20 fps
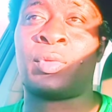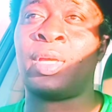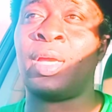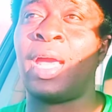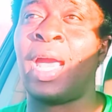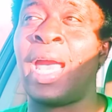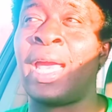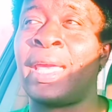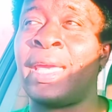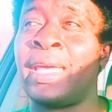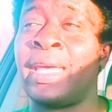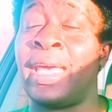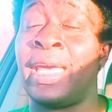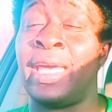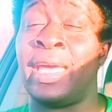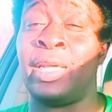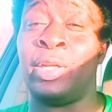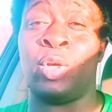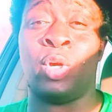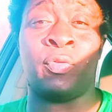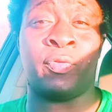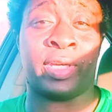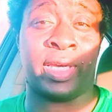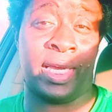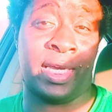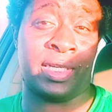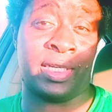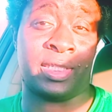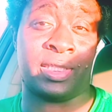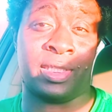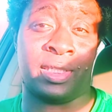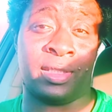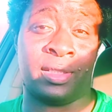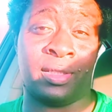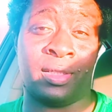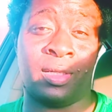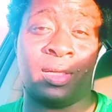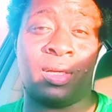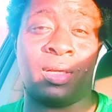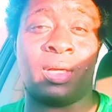I get a notification
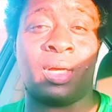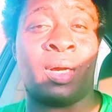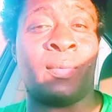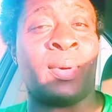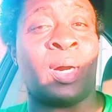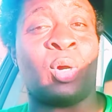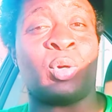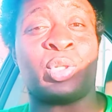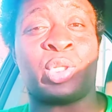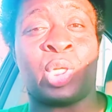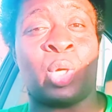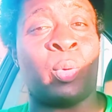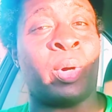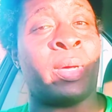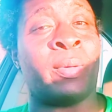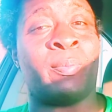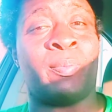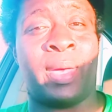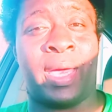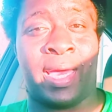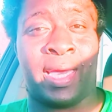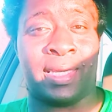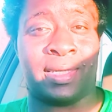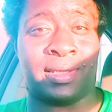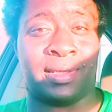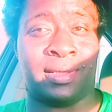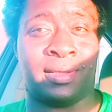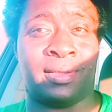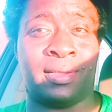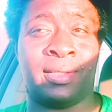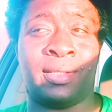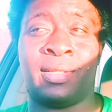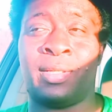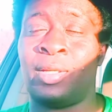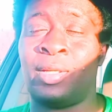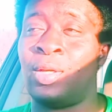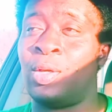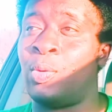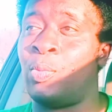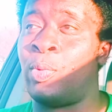about someone passing.
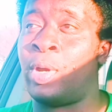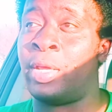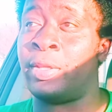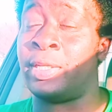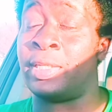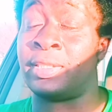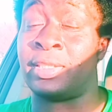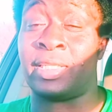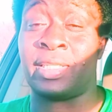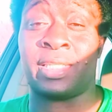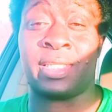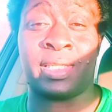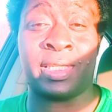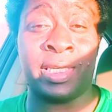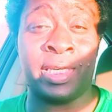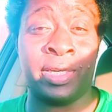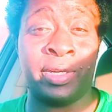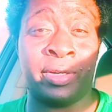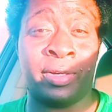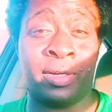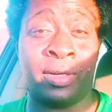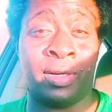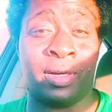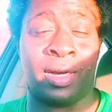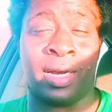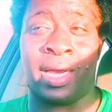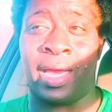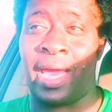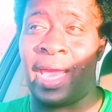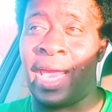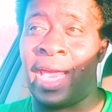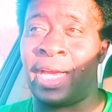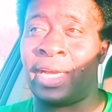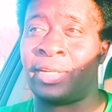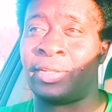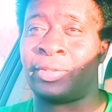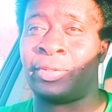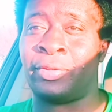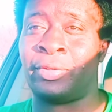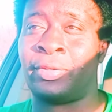Whether it's a singer, an
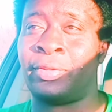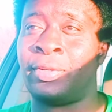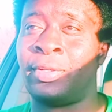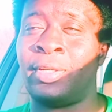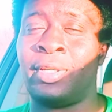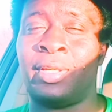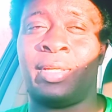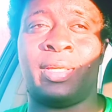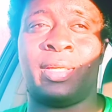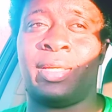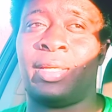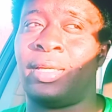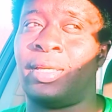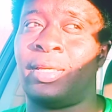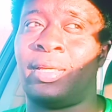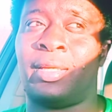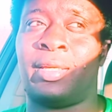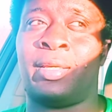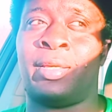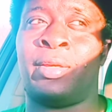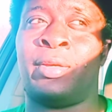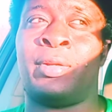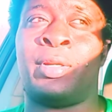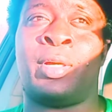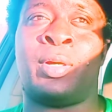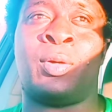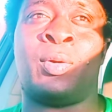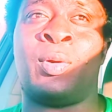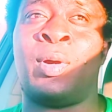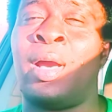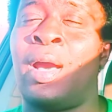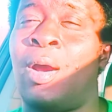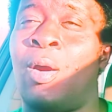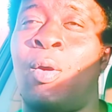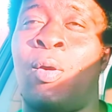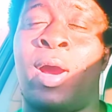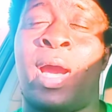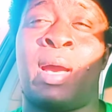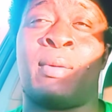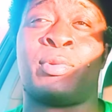actor,
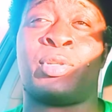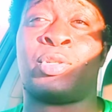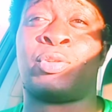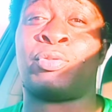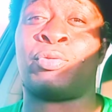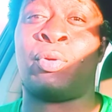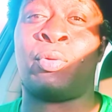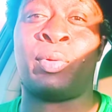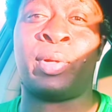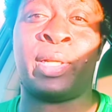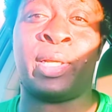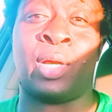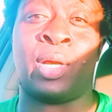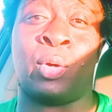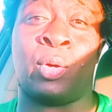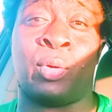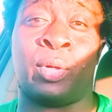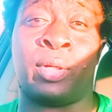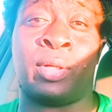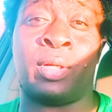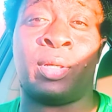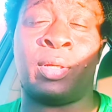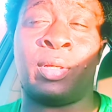or I'm scrolling on